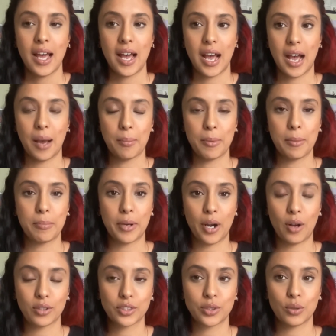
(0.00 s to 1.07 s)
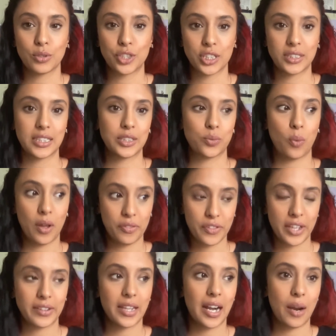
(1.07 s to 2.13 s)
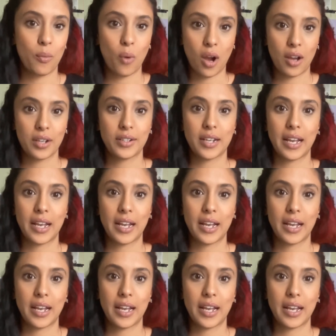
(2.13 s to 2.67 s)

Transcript: um, but also just it's one thing that I want.